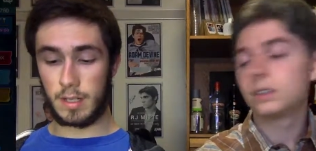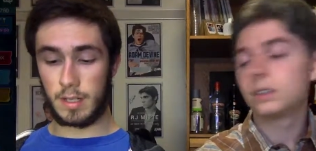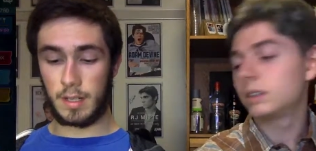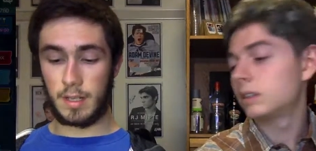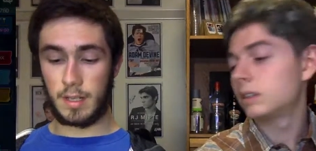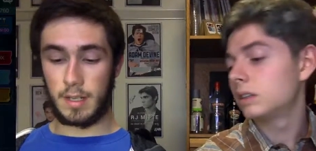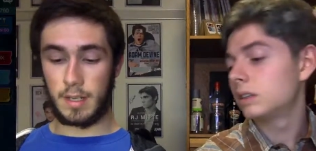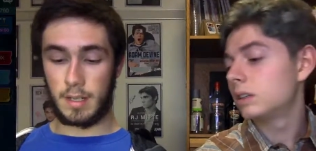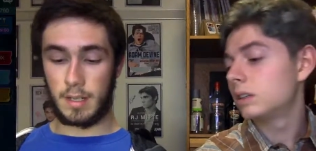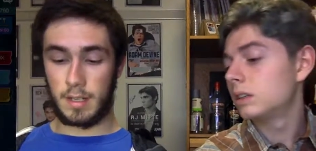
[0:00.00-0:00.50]

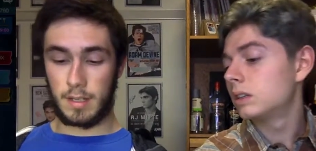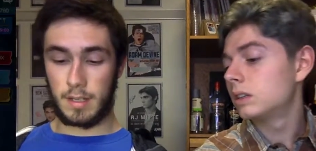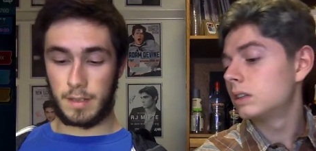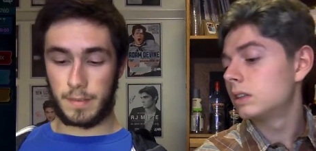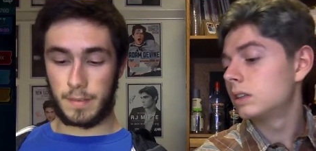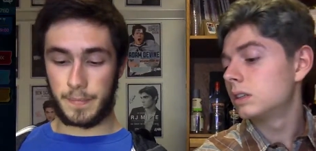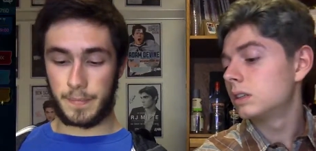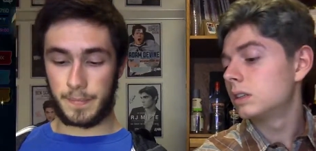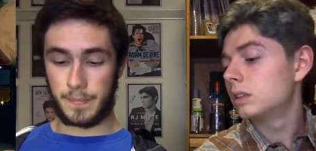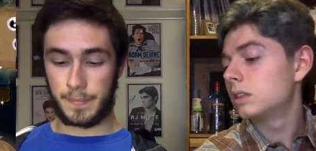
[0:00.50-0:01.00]

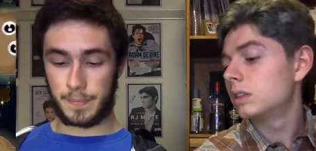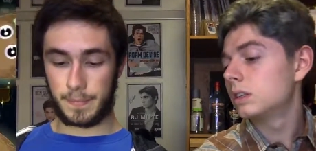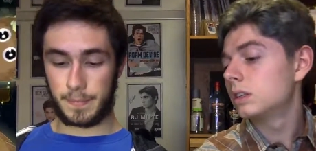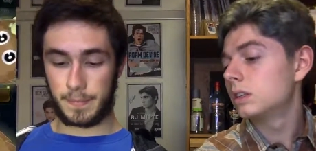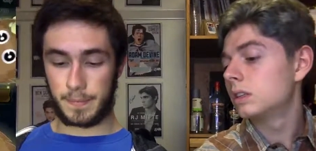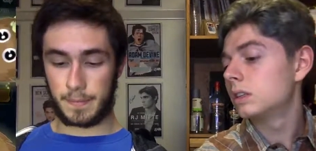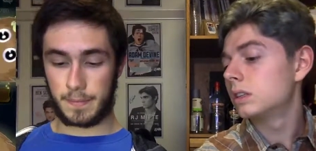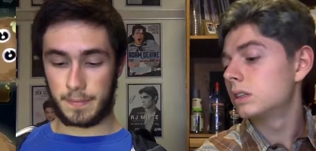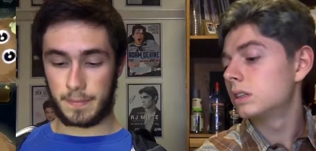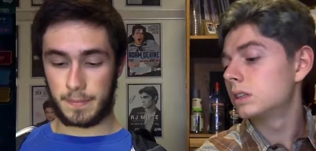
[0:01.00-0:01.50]

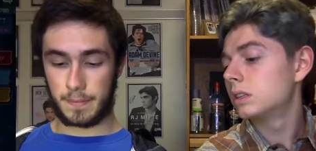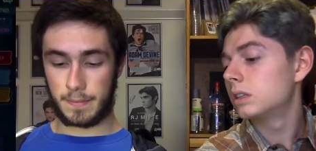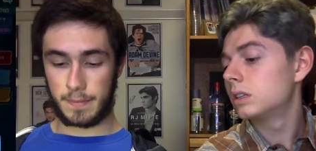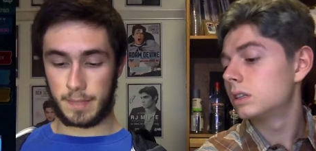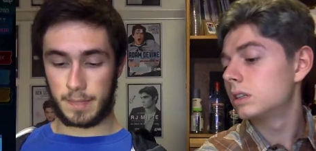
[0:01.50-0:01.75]
No one is speaking in this clip.